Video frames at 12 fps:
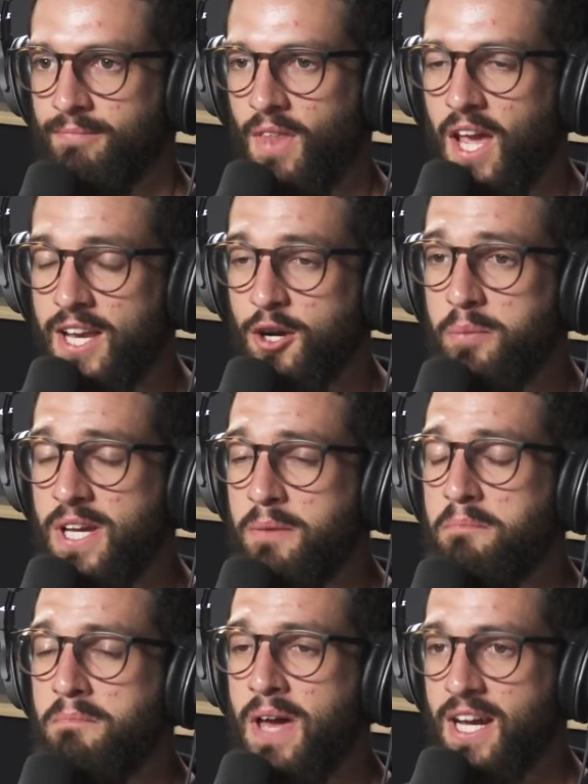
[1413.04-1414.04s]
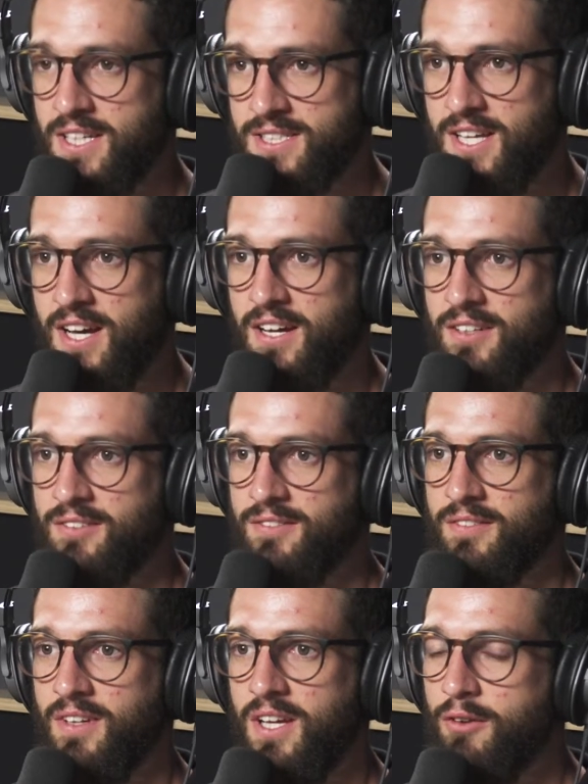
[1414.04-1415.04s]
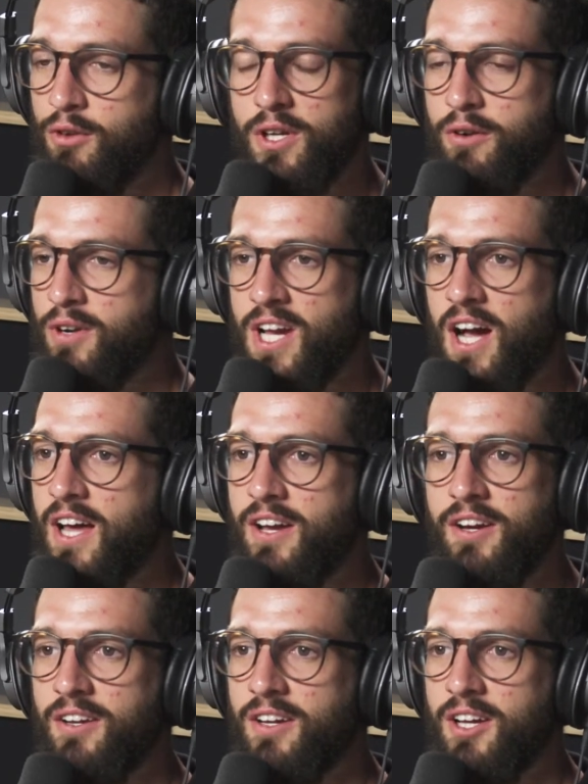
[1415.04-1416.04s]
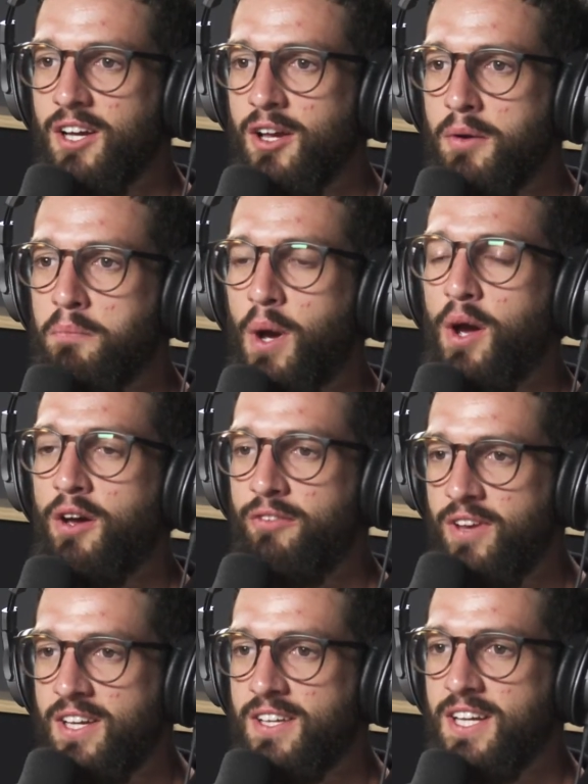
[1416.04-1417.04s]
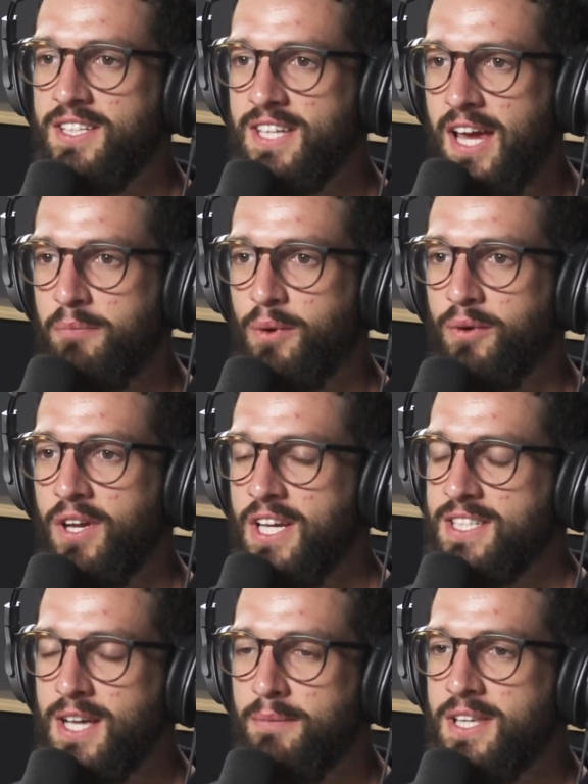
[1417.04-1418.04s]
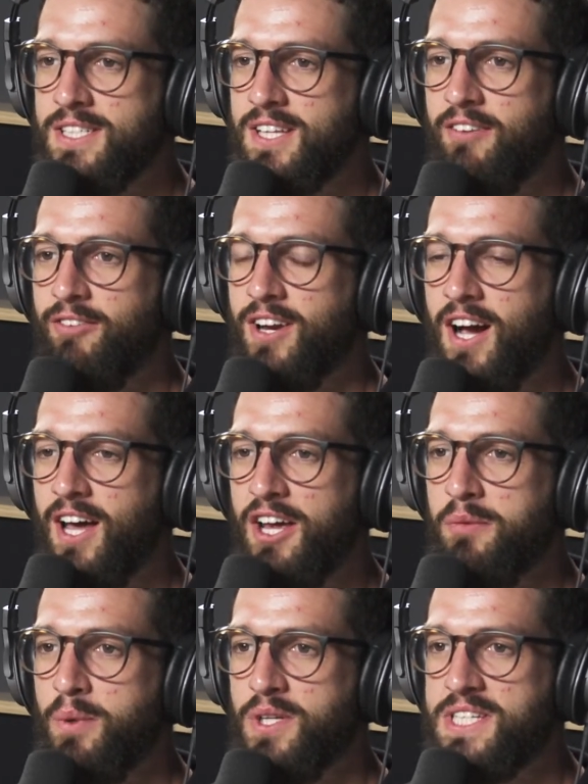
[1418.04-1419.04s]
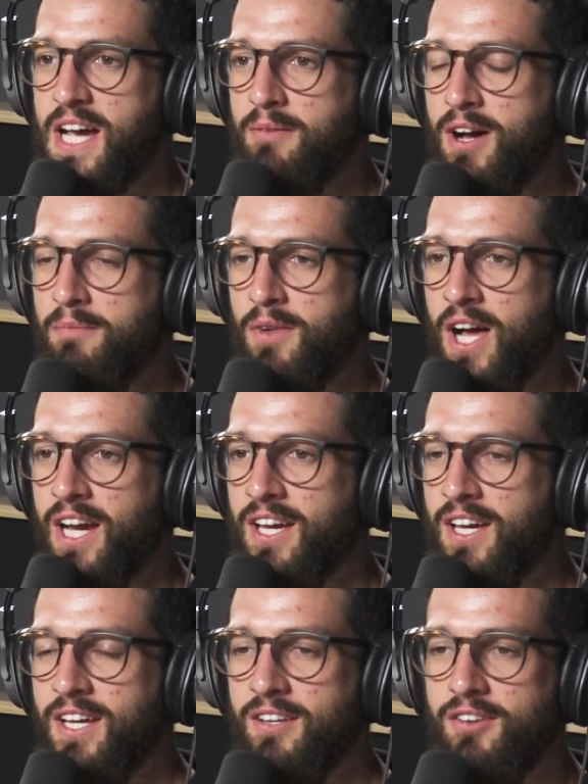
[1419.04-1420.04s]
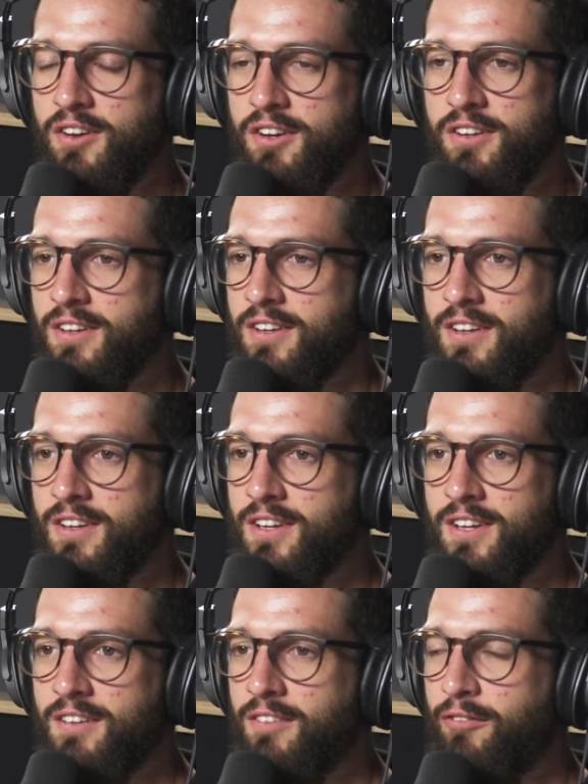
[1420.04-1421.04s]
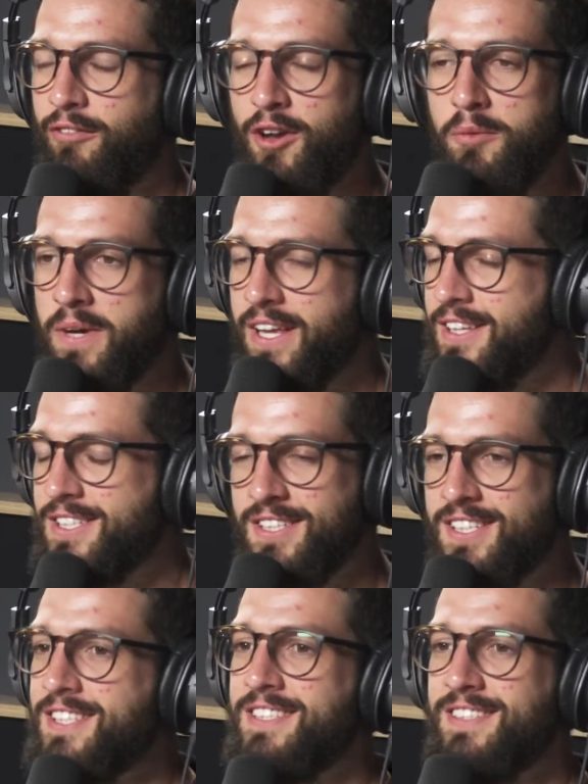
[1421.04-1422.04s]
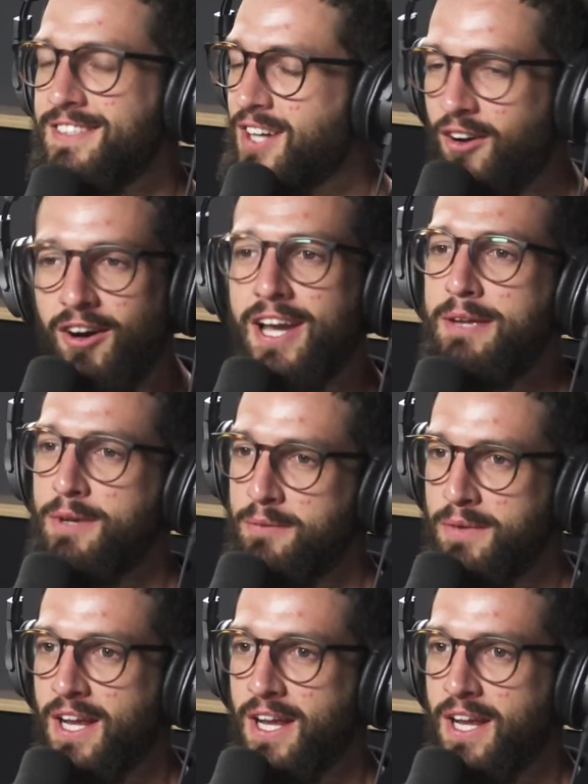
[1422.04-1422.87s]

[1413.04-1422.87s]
And he'll be a mega star. Yeah. Look at Ricardo. Yeah. Perfect example. Some of the stuff Ricardo puts up, I'm like, dude, film it just a tiny bit